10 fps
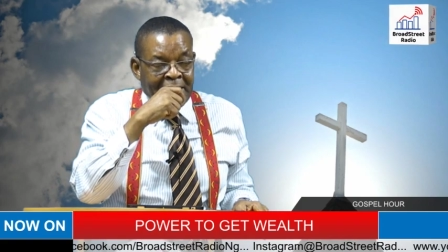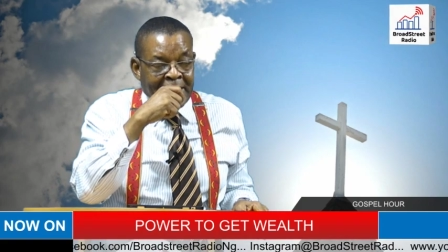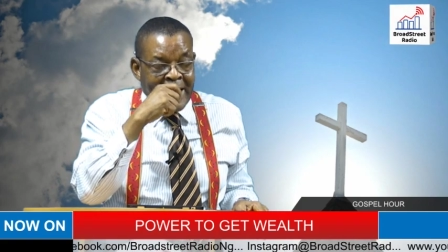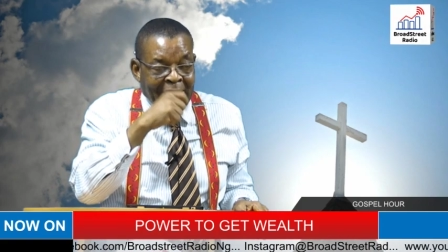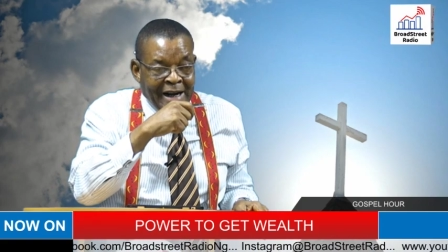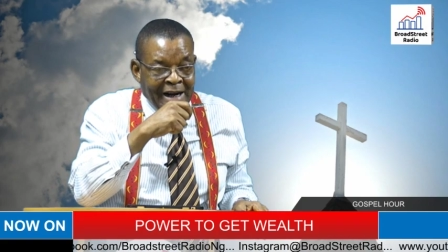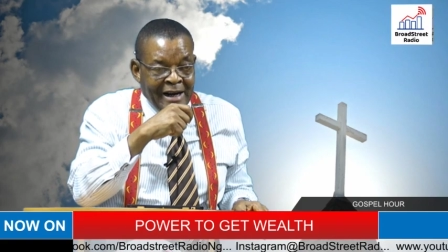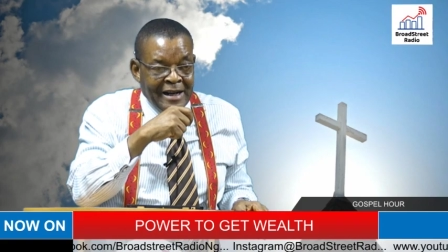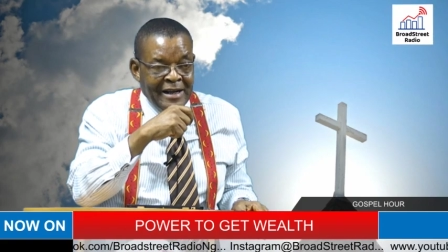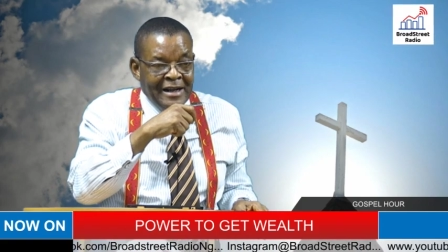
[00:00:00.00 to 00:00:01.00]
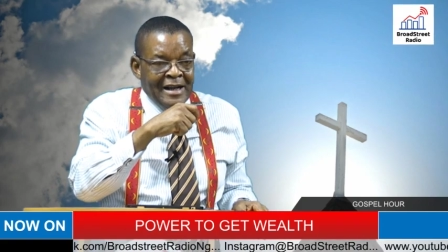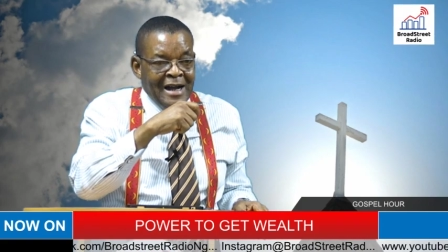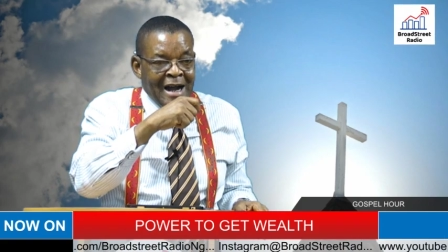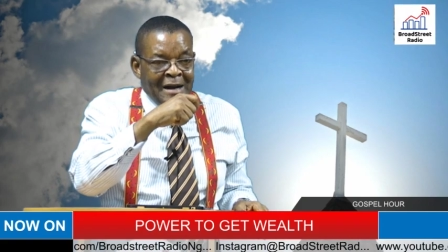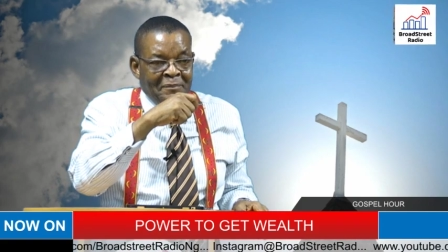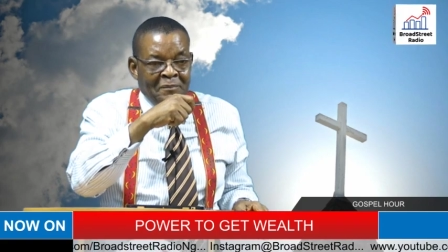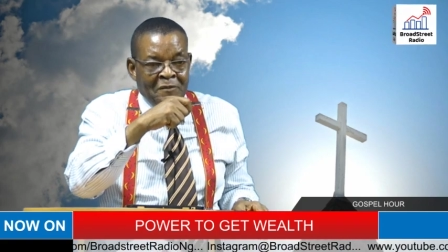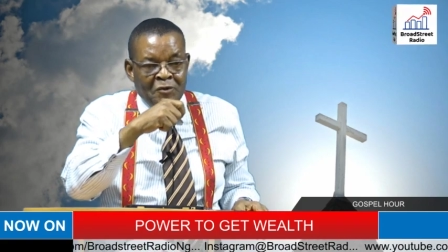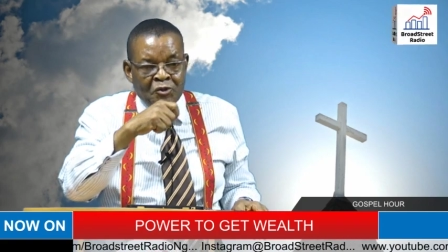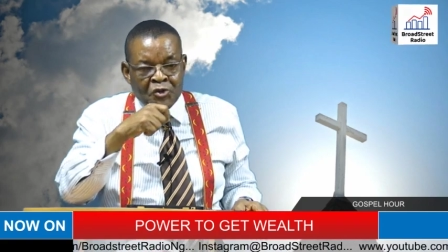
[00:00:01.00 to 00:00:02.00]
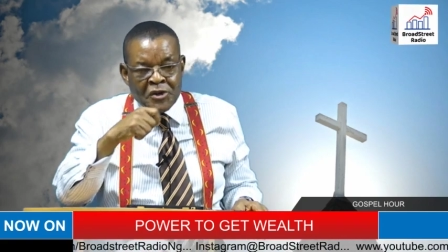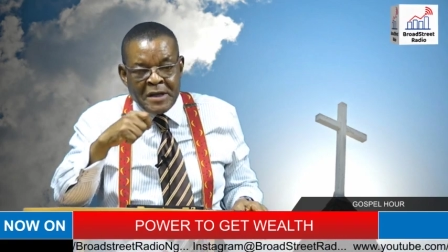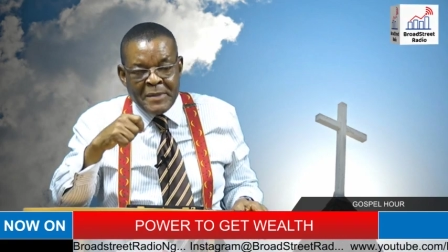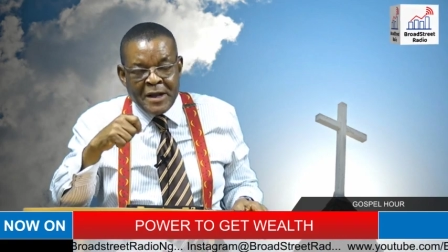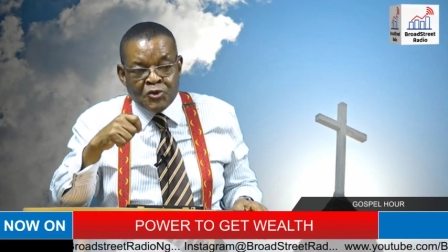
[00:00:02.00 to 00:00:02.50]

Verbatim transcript: neck and took him,